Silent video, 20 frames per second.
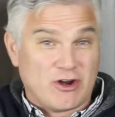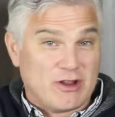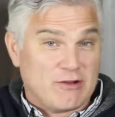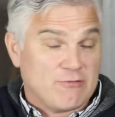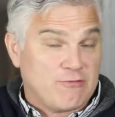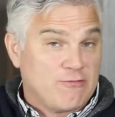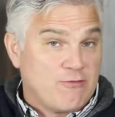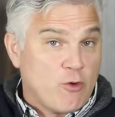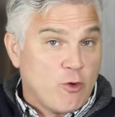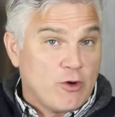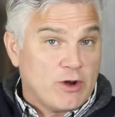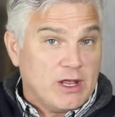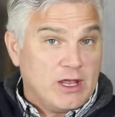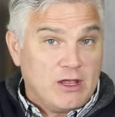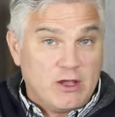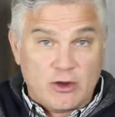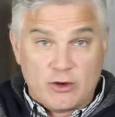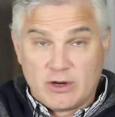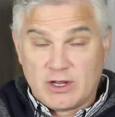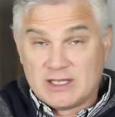at 40,
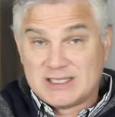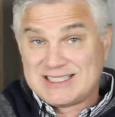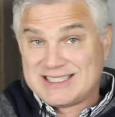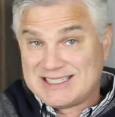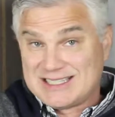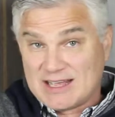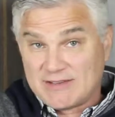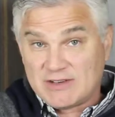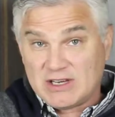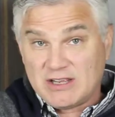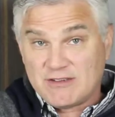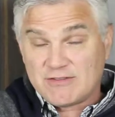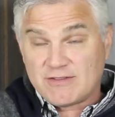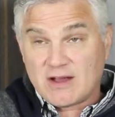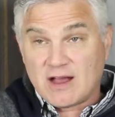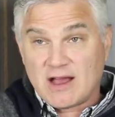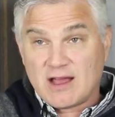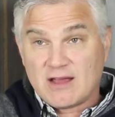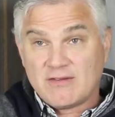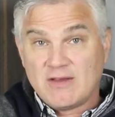go to
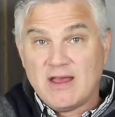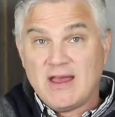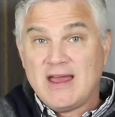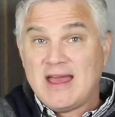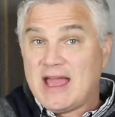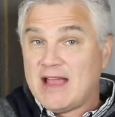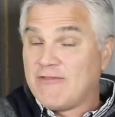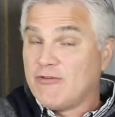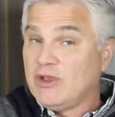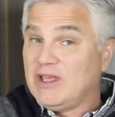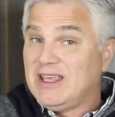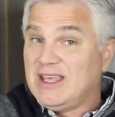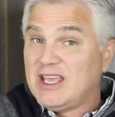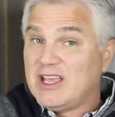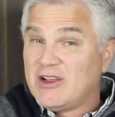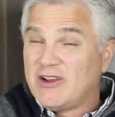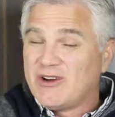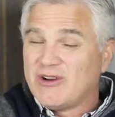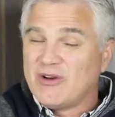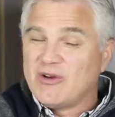75 every
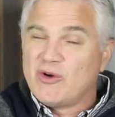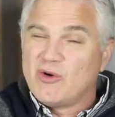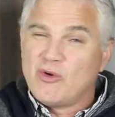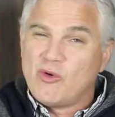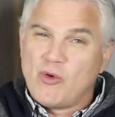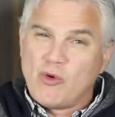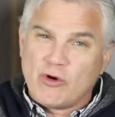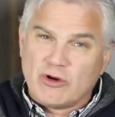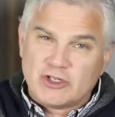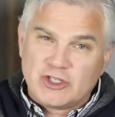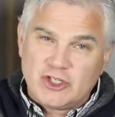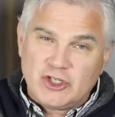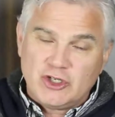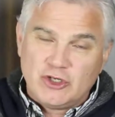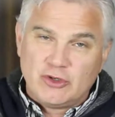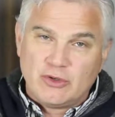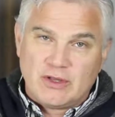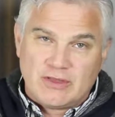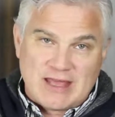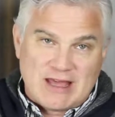year or
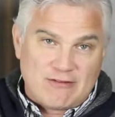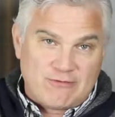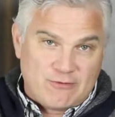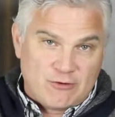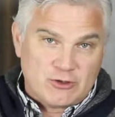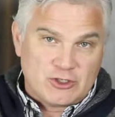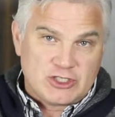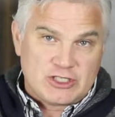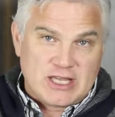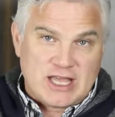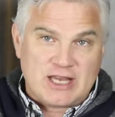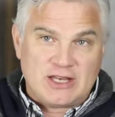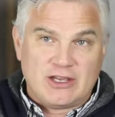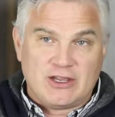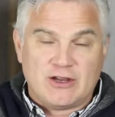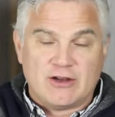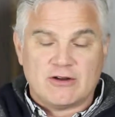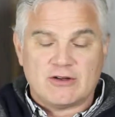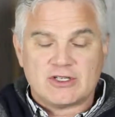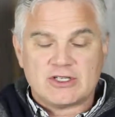two in that first 10
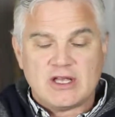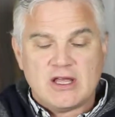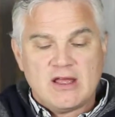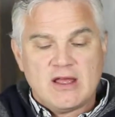years.